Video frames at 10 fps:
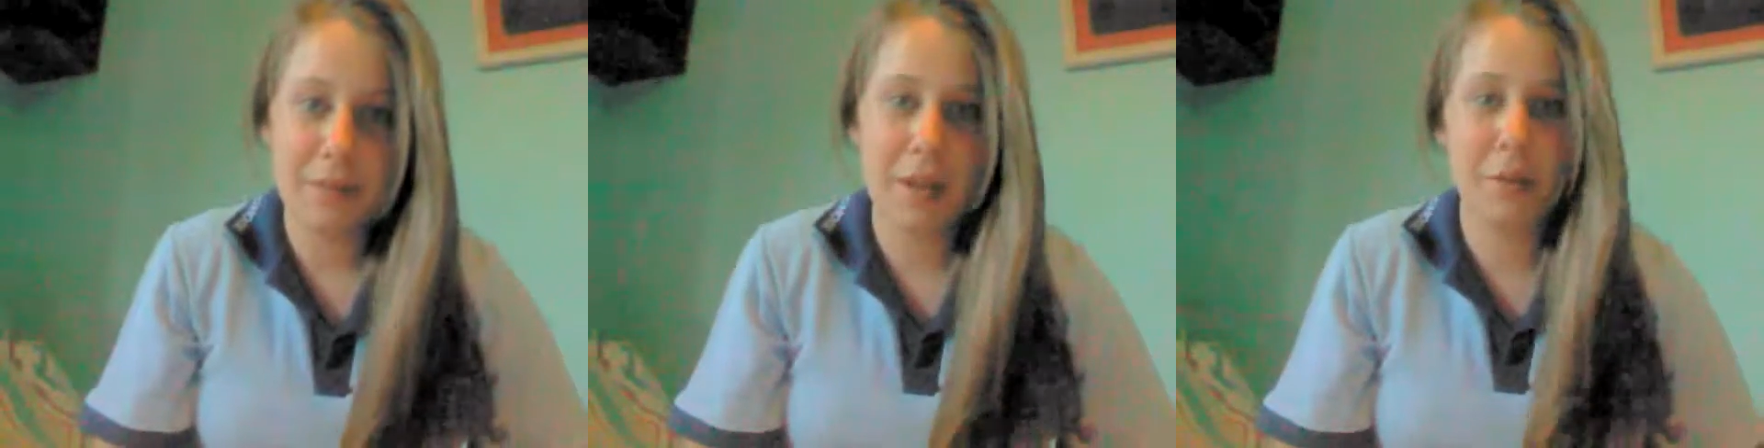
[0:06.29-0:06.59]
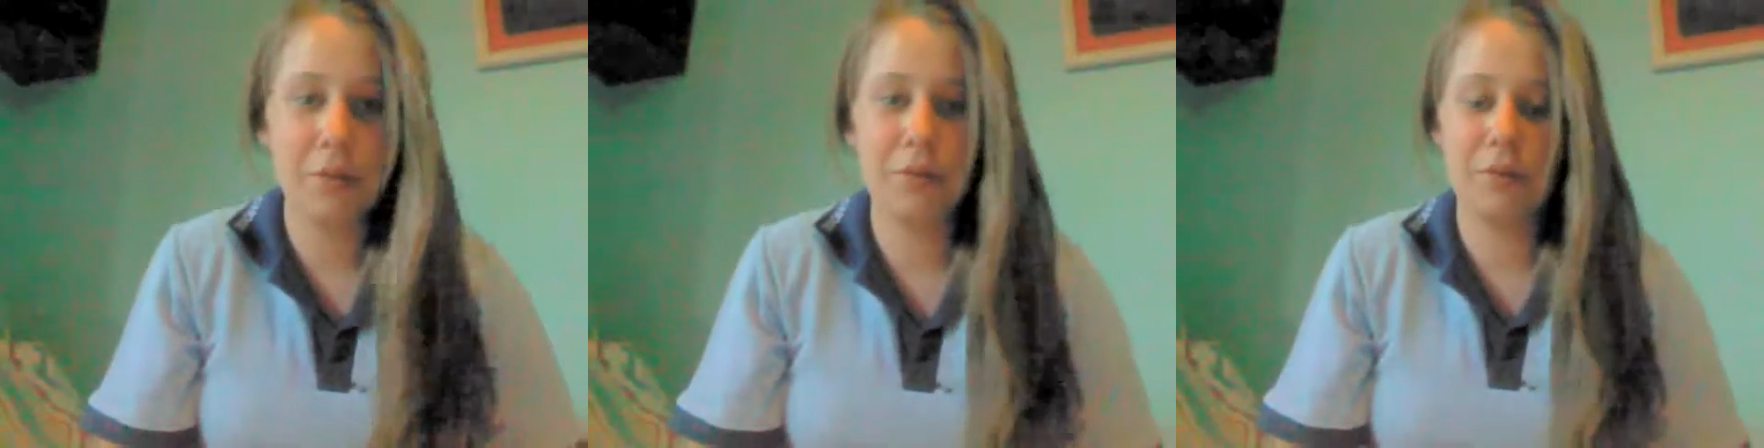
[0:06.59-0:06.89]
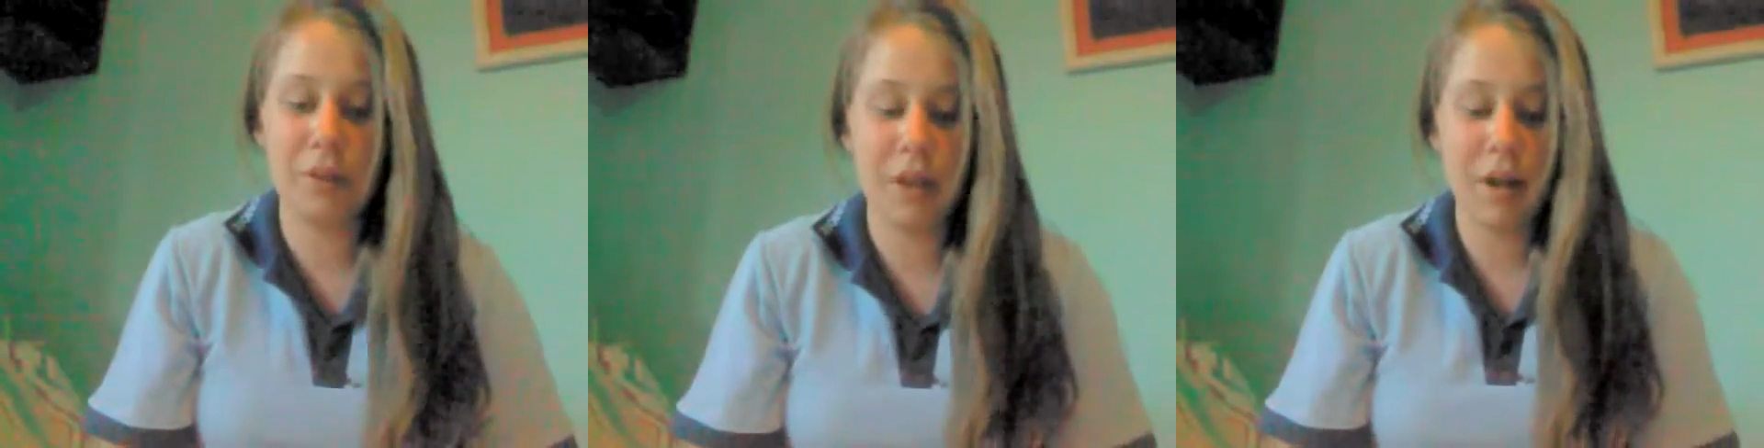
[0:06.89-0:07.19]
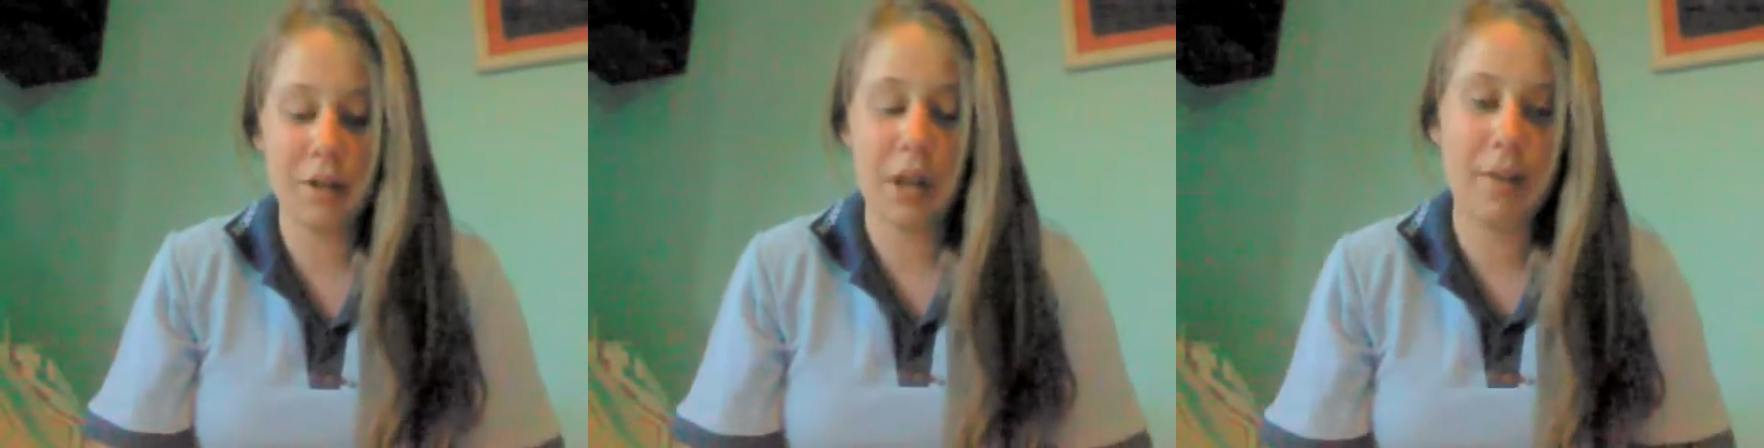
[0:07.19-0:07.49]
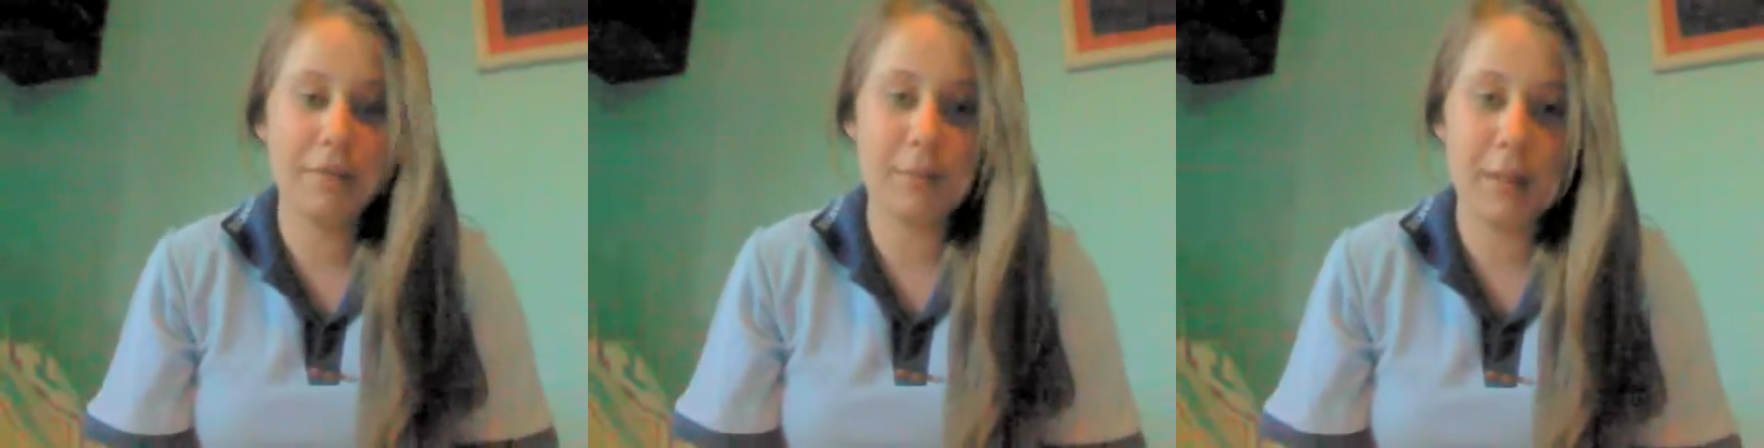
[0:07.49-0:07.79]
and it was a really hard
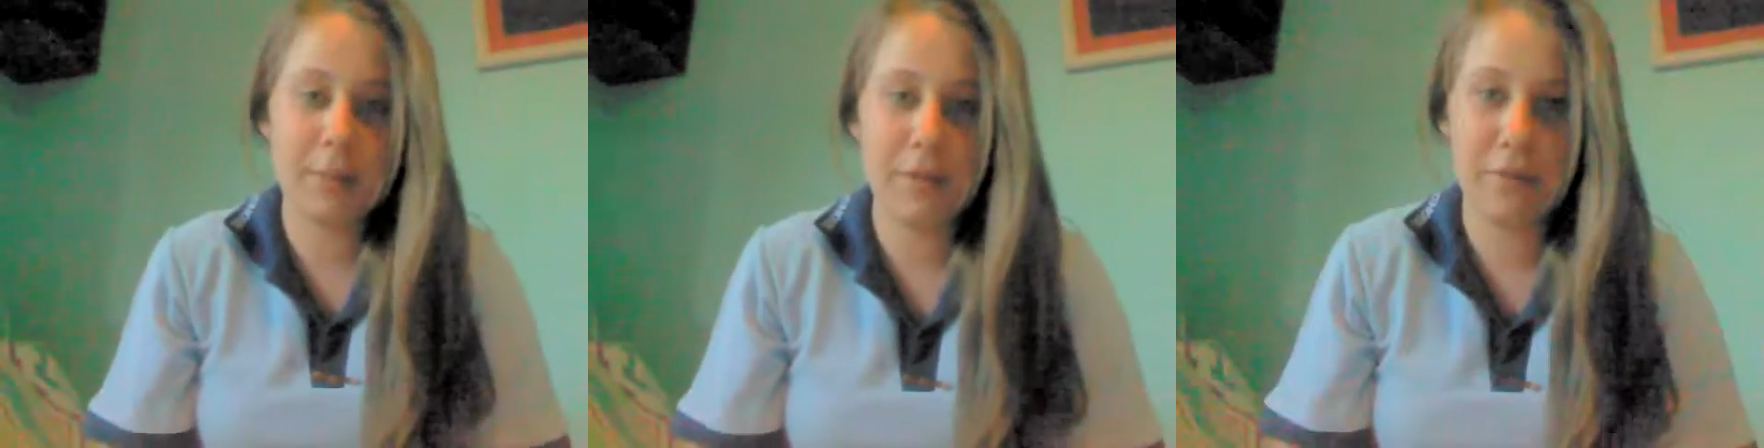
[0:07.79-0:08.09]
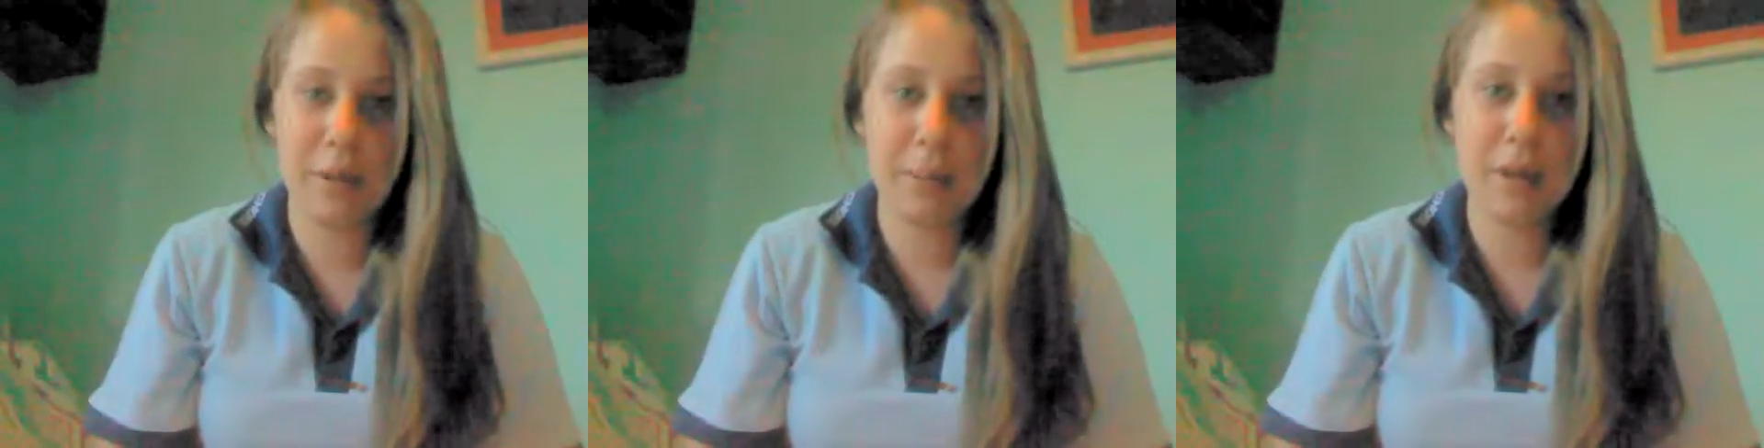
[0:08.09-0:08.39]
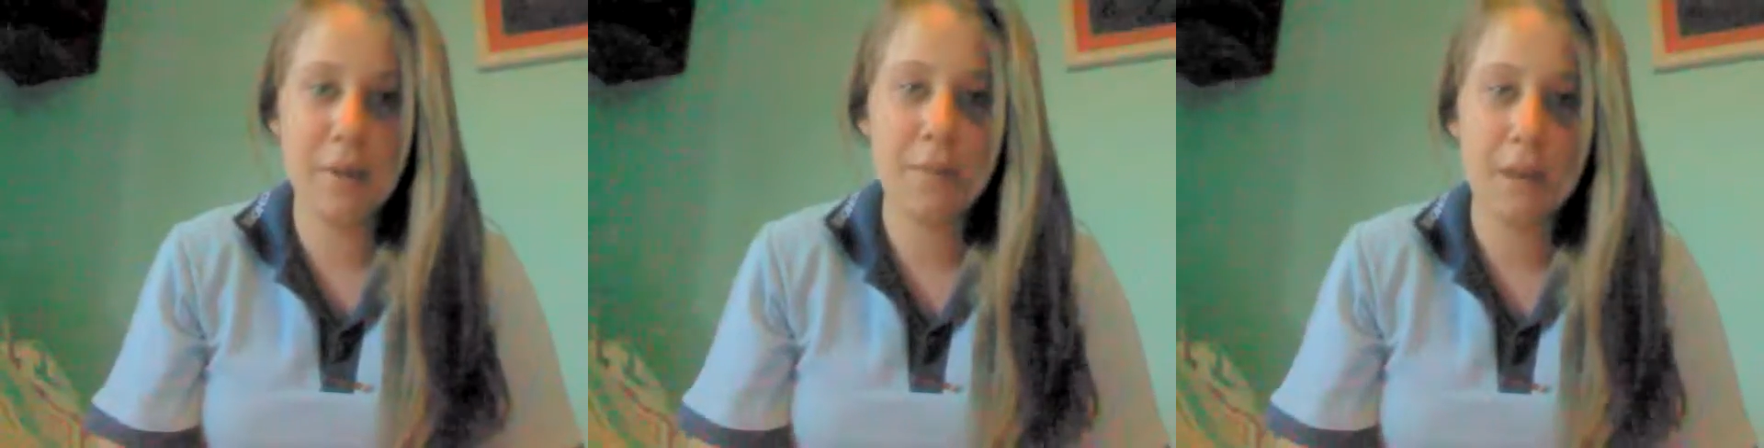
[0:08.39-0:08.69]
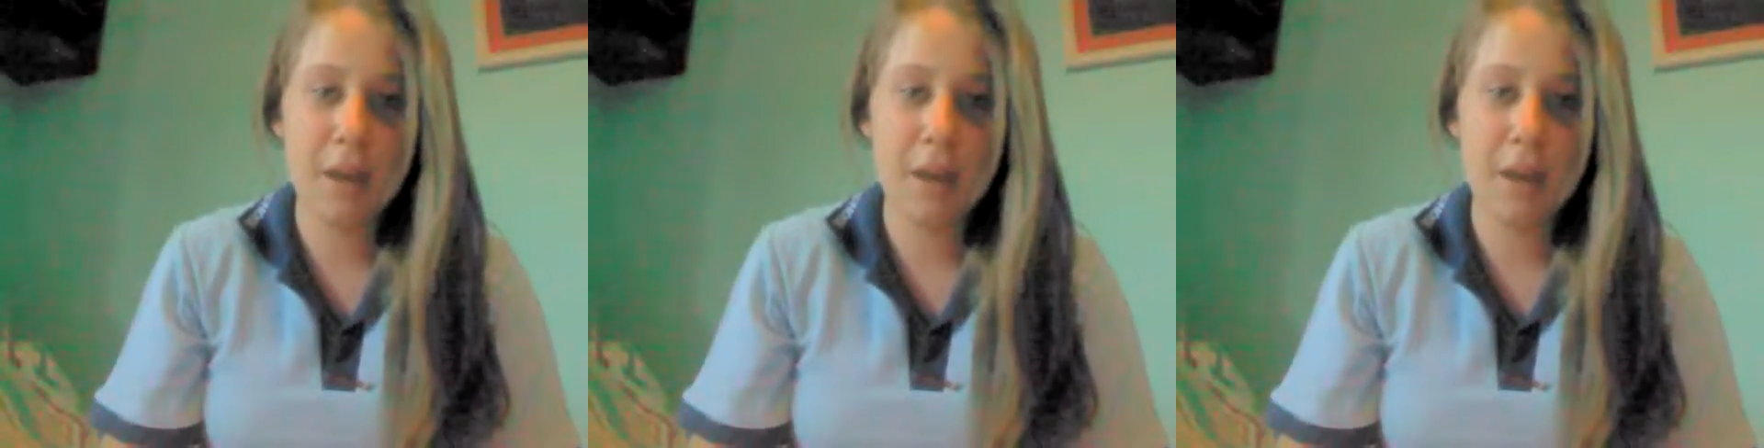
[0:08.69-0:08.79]
time for me and my family.